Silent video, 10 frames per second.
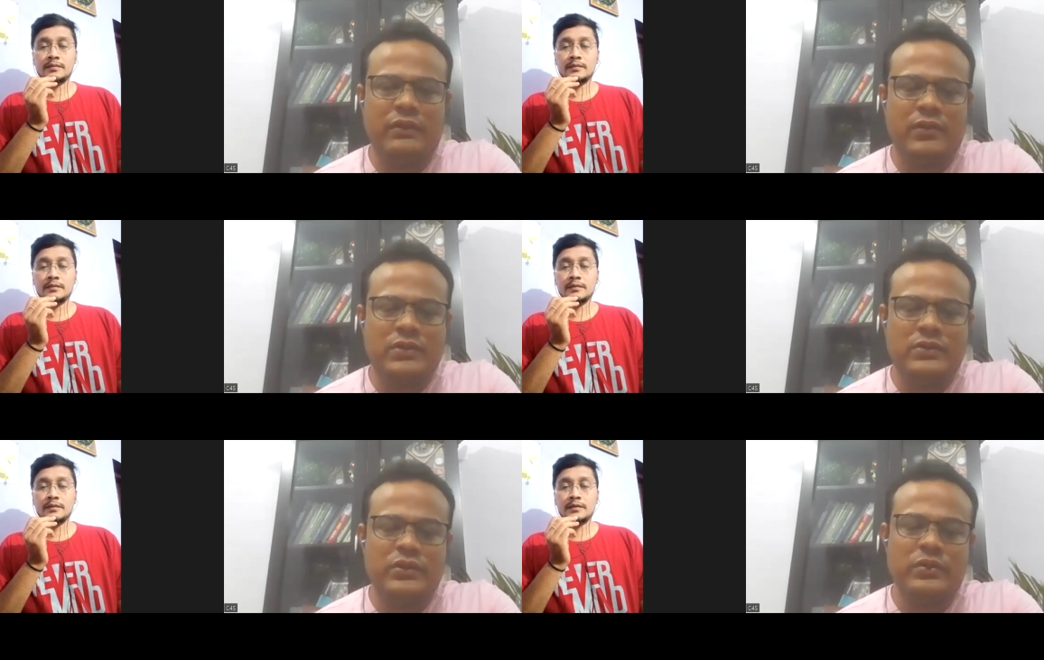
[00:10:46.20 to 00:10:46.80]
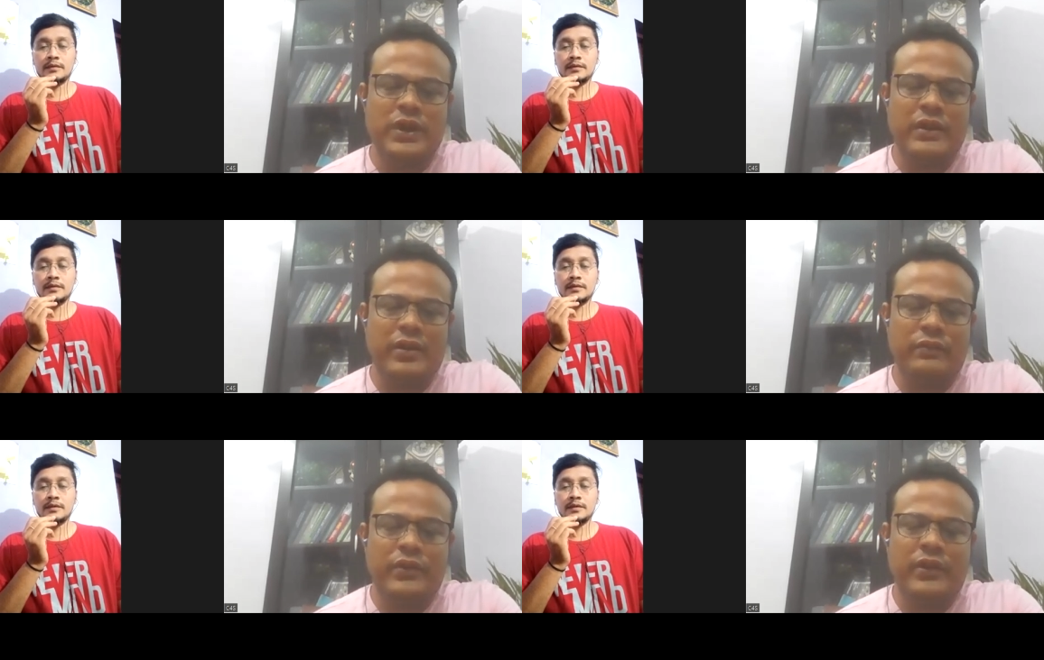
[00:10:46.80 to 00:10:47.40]
Speaker 1: free of cost. So you can
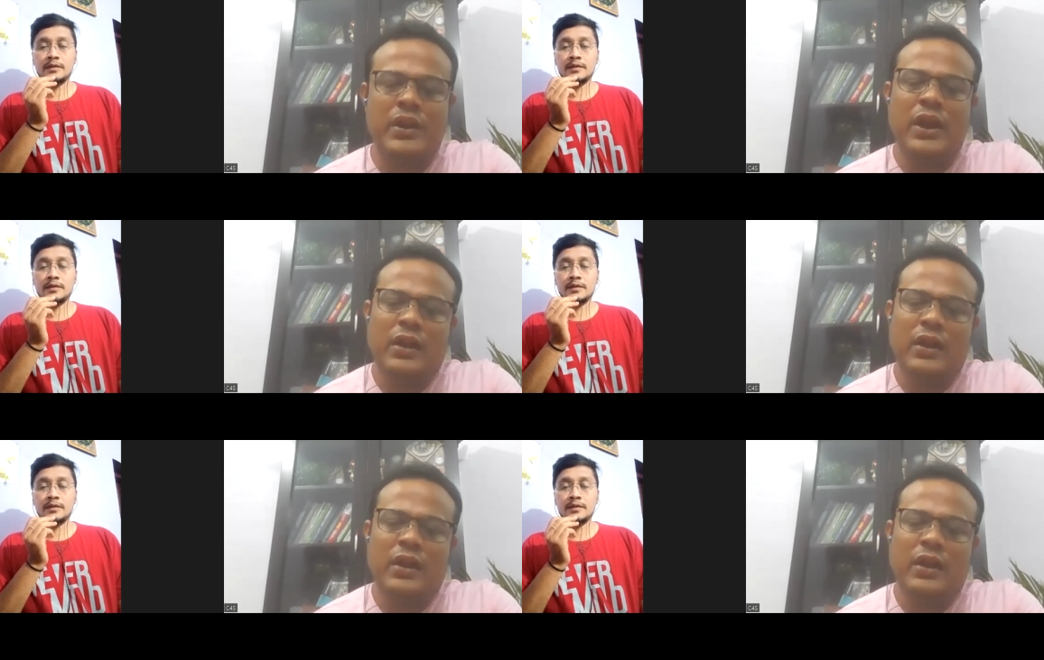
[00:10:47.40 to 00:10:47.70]
refer